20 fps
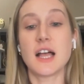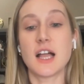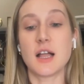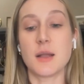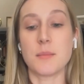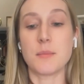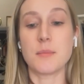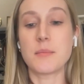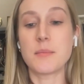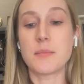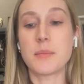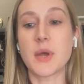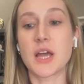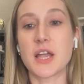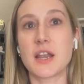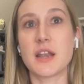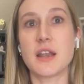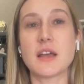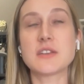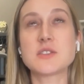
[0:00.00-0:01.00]

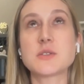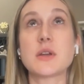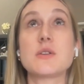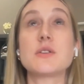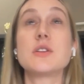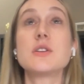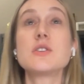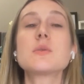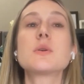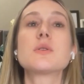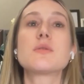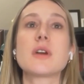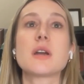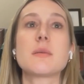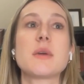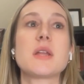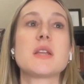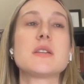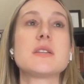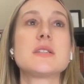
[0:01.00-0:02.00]
But so I usually would
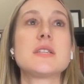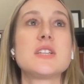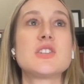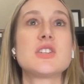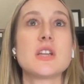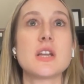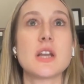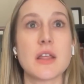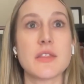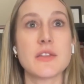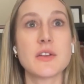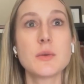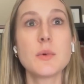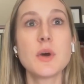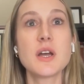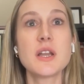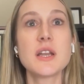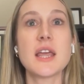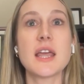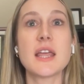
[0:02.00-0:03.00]
recommend teaching another
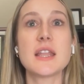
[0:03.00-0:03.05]
one,